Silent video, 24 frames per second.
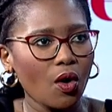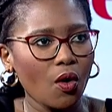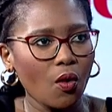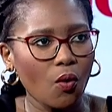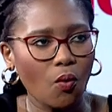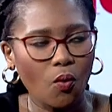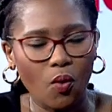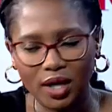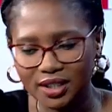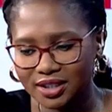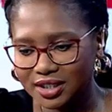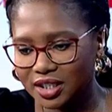
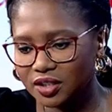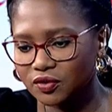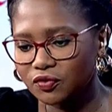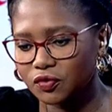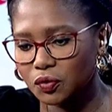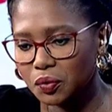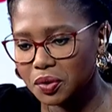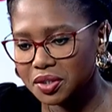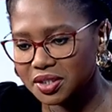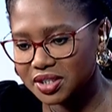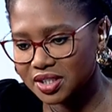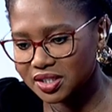what
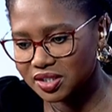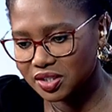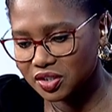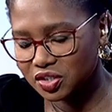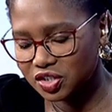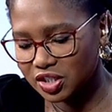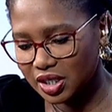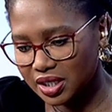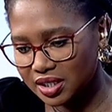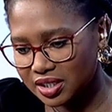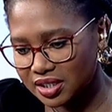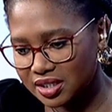influences the
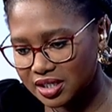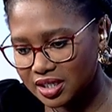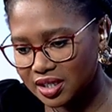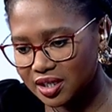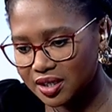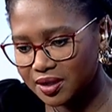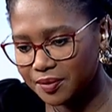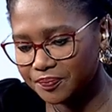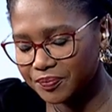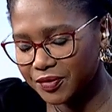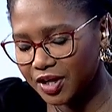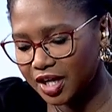
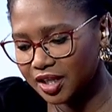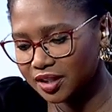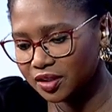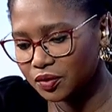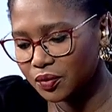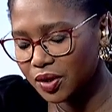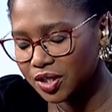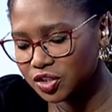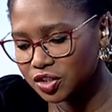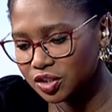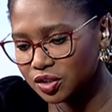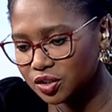JSE. The
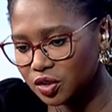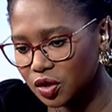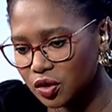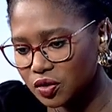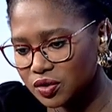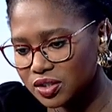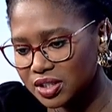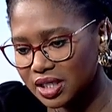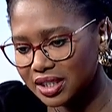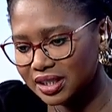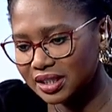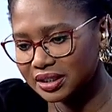question
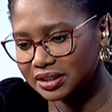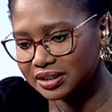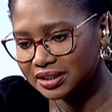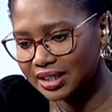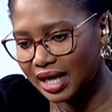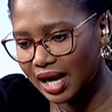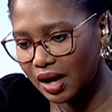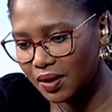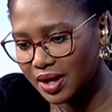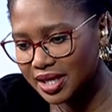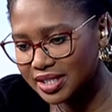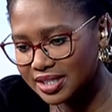goes, the
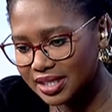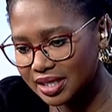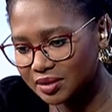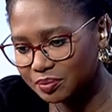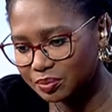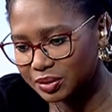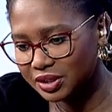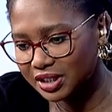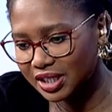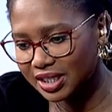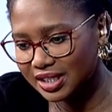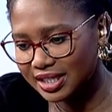Dow,
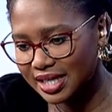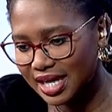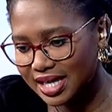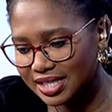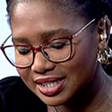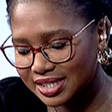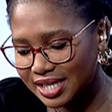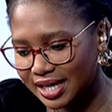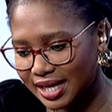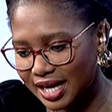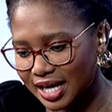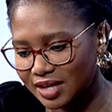S&P and
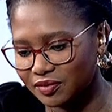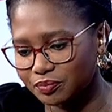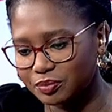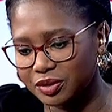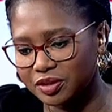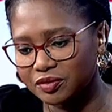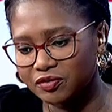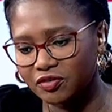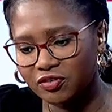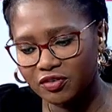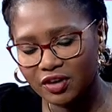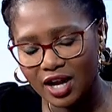NASDAQ have
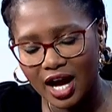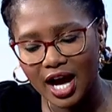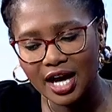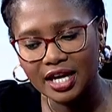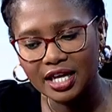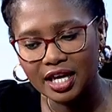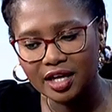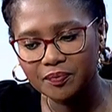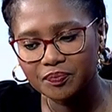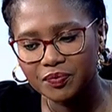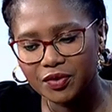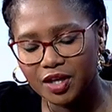been
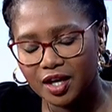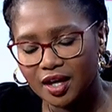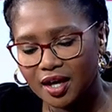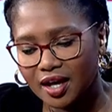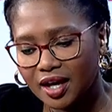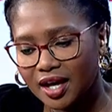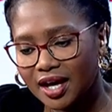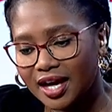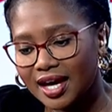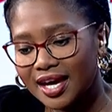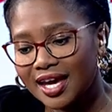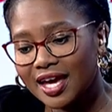flying.
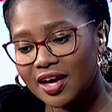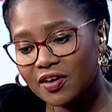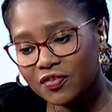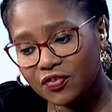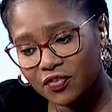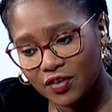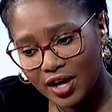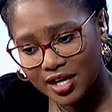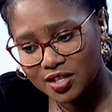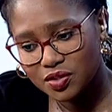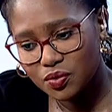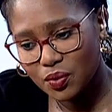If,
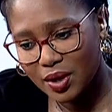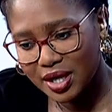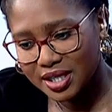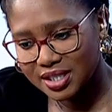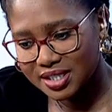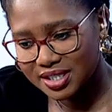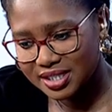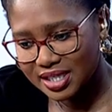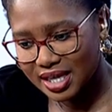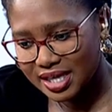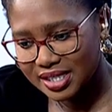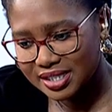as
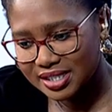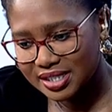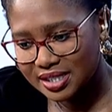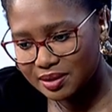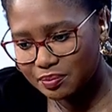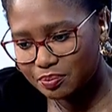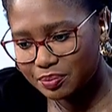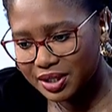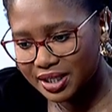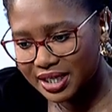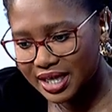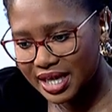Wayne says, the
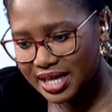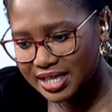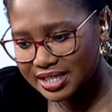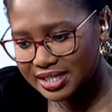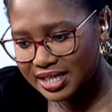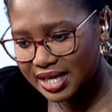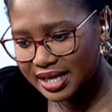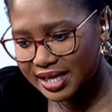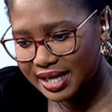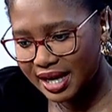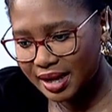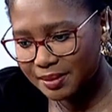big
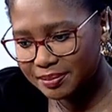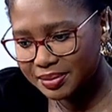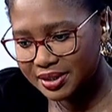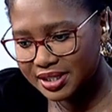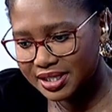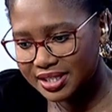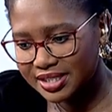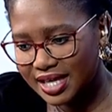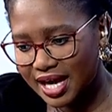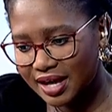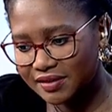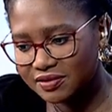SA
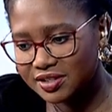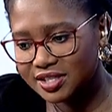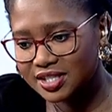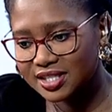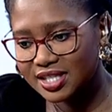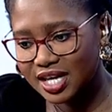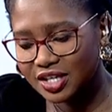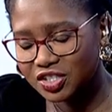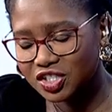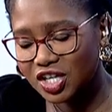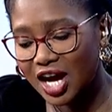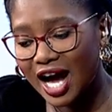companies have
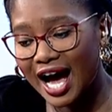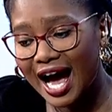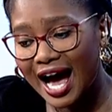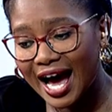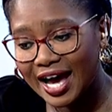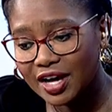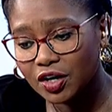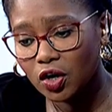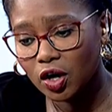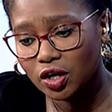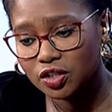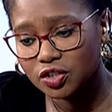such
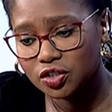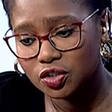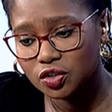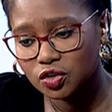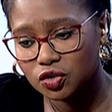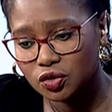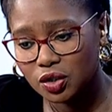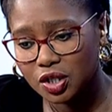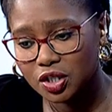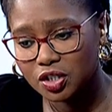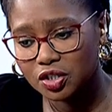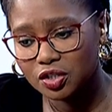high
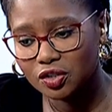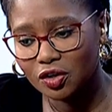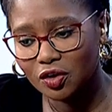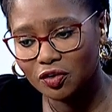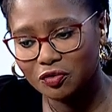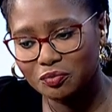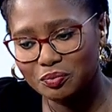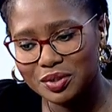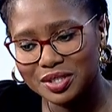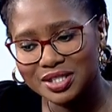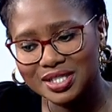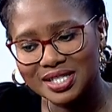concentration
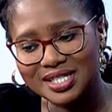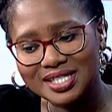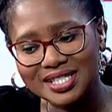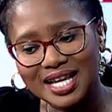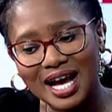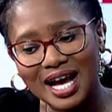of business